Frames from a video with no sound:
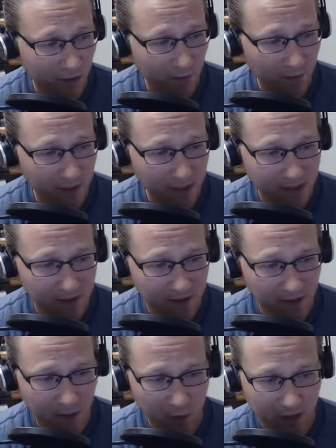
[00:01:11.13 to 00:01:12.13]
basically
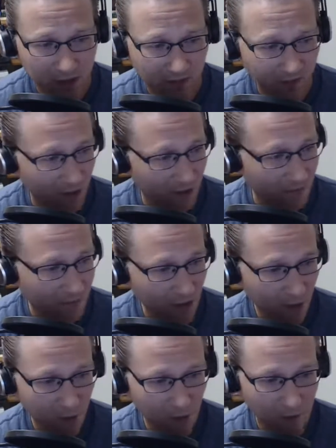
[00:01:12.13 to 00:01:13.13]
a week from
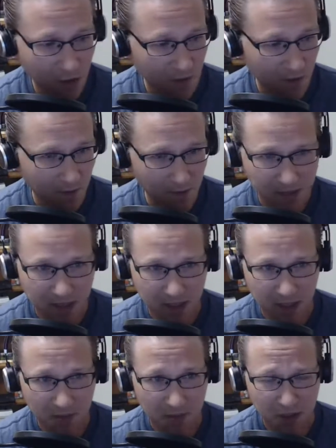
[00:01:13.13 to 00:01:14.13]
what most people are saying
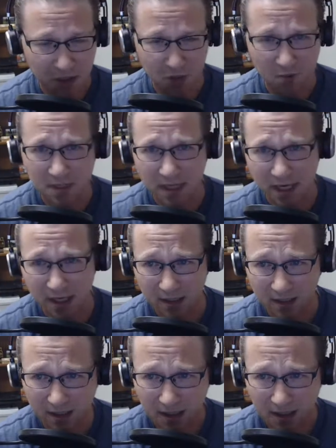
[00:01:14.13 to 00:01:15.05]
could be doomsday.